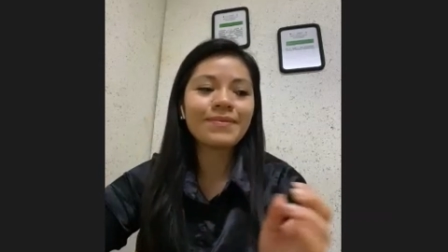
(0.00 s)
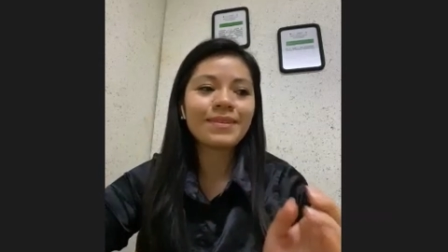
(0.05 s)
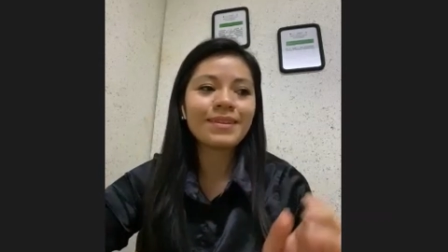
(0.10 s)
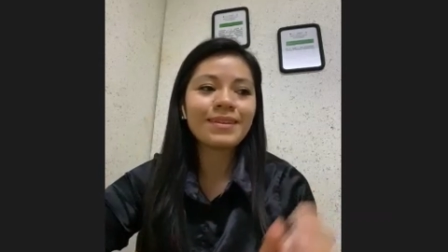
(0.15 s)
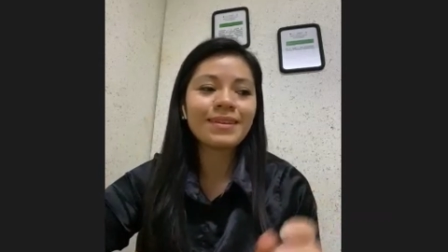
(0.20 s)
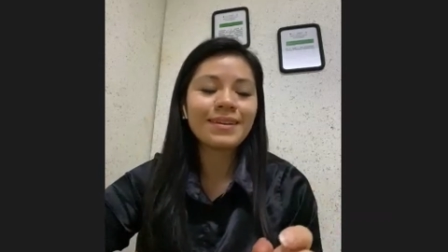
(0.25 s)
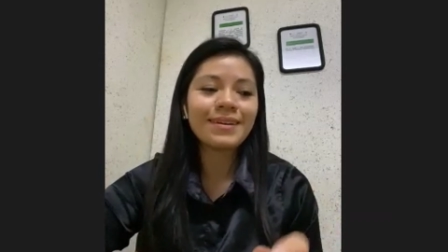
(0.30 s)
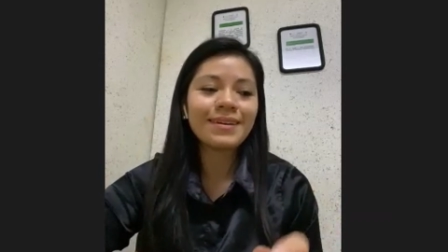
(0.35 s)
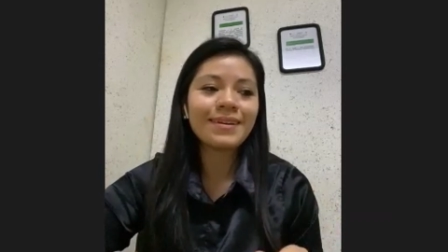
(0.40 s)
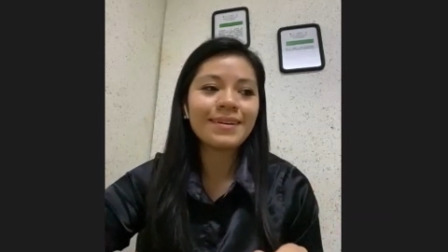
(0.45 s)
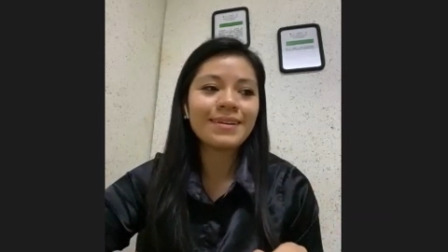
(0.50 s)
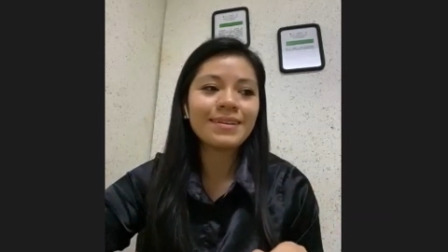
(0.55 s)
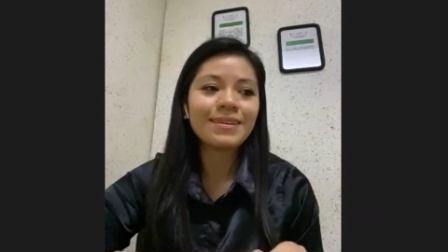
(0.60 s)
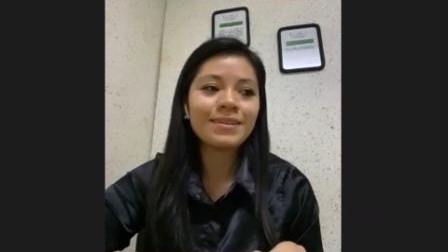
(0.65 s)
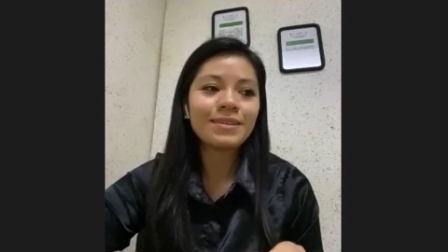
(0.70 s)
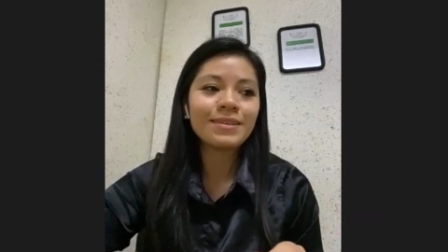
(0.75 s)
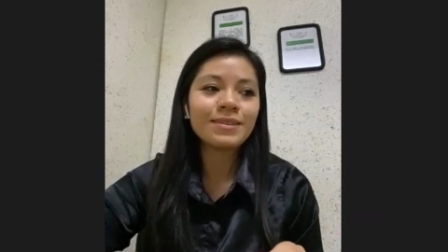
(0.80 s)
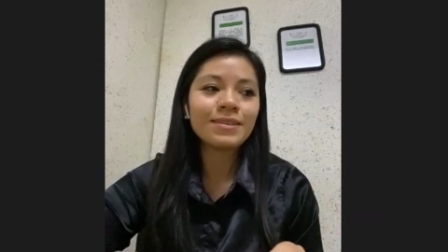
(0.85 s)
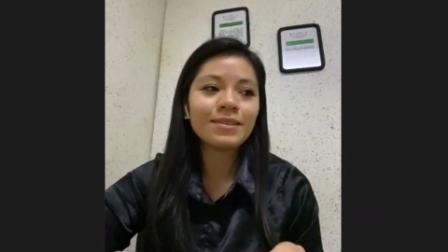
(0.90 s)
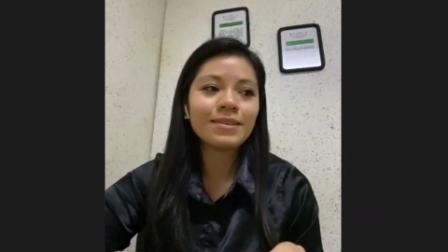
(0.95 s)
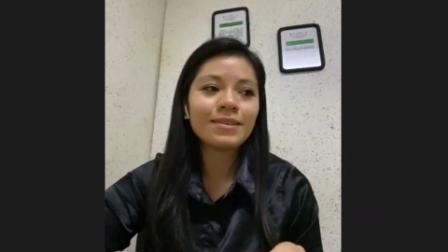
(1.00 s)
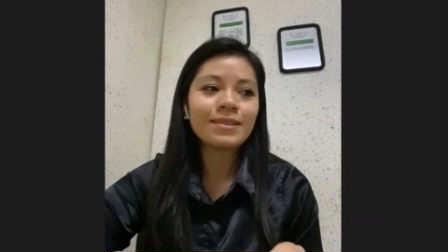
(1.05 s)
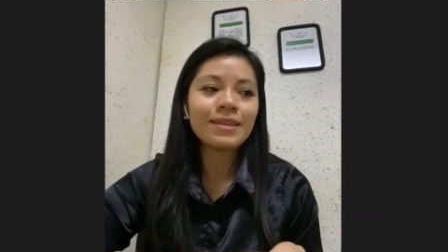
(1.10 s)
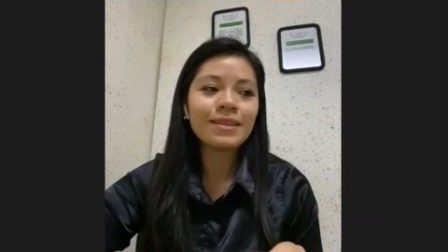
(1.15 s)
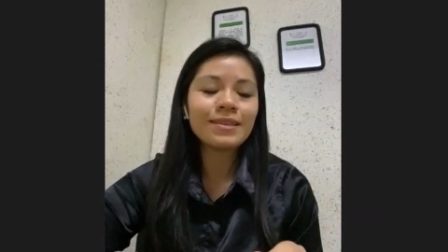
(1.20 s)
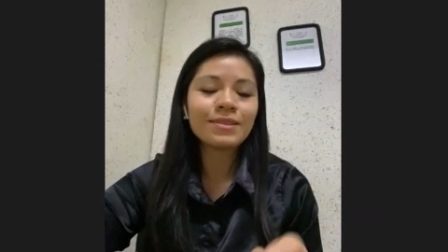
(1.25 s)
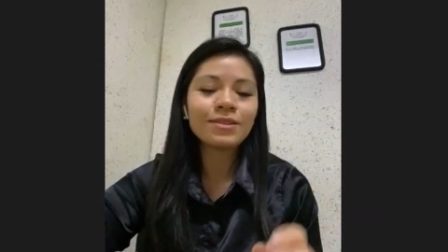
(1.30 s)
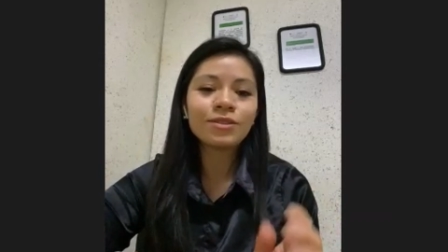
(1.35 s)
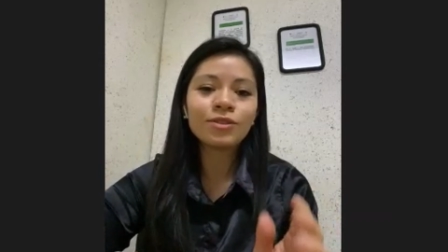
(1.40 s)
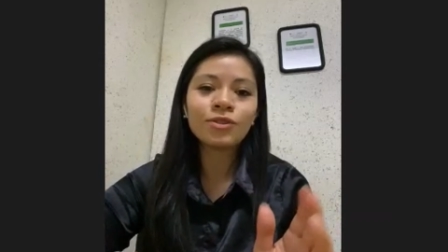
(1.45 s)
uh,
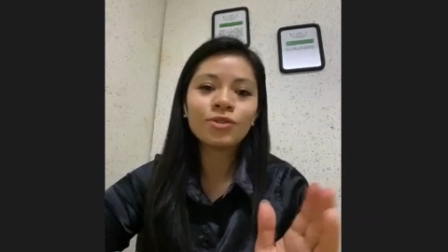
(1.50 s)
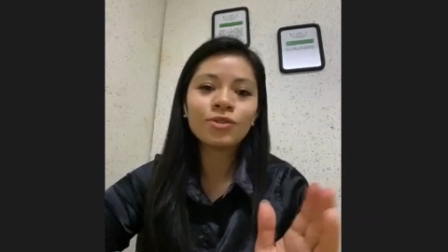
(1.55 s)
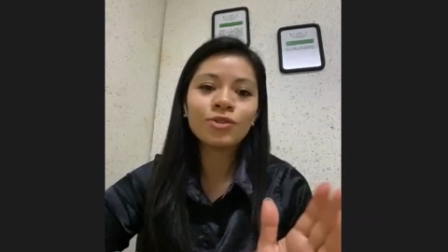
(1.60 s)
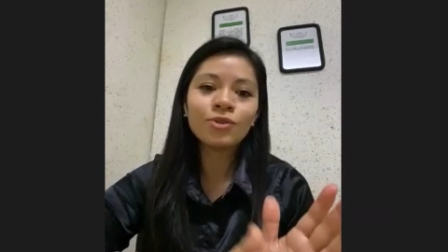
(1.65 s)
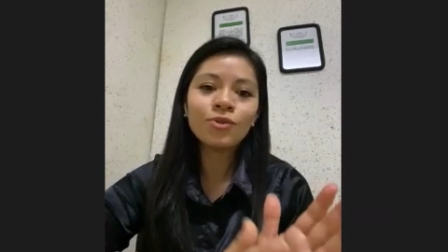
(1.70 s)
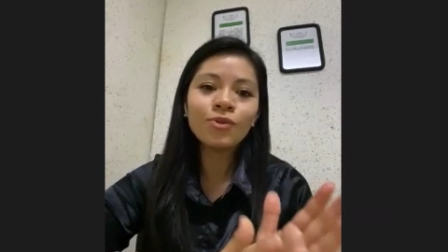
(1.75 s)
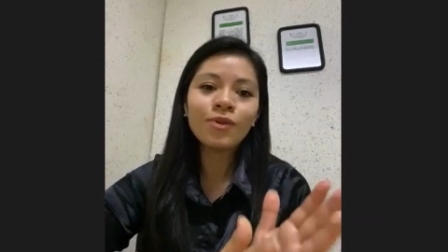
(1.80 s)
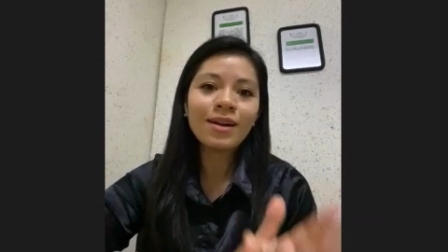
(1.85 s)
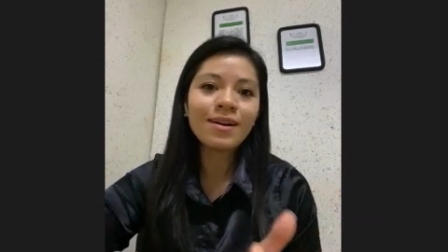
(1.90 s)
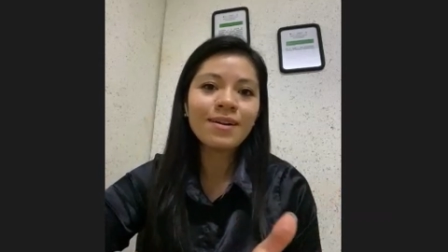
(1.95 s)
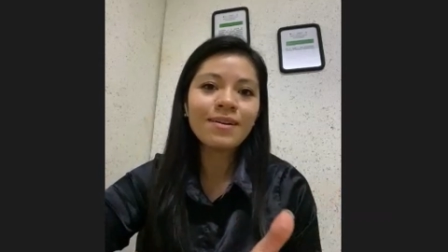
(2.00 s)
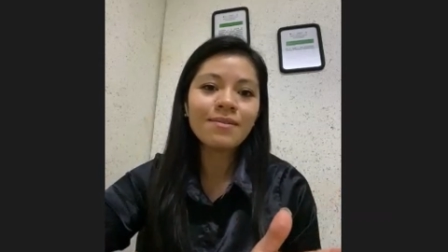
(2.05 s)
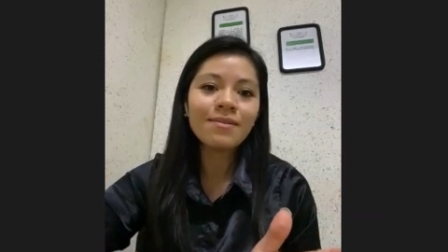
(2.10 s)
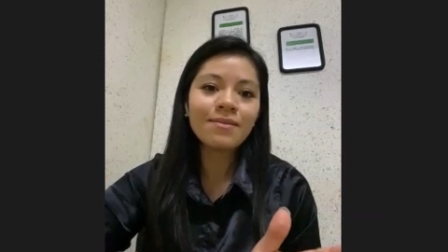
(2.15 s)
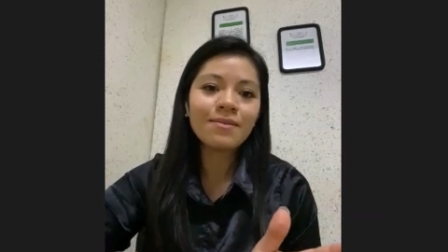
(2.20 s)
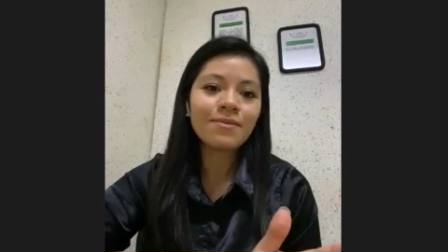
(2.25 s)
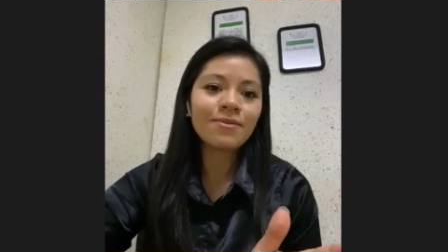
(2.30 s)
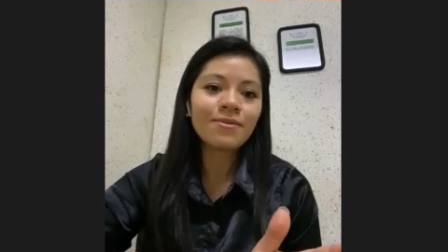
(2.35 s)
that you are